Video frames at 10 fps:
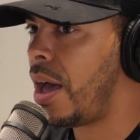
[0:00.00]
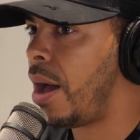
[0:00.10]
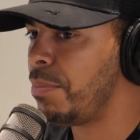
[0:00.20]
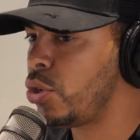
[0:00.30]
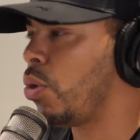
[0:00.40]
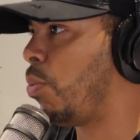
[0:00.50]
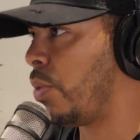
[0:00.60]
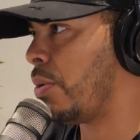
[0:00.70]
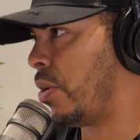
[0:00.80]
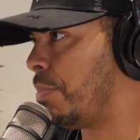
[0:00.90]
I'm sure
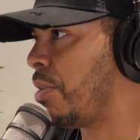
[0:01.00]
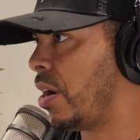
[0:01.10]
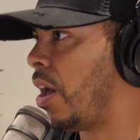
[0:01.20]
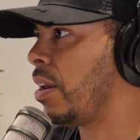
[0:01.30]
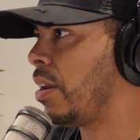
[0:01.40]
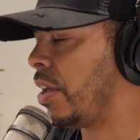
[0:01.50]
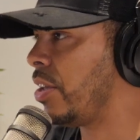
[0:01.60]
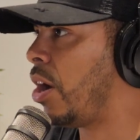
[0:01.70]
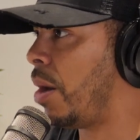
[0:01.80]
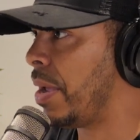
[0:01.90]
we were on the breadline, like,
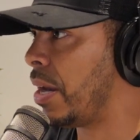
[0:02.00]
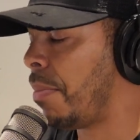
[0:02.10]
you know what I mean.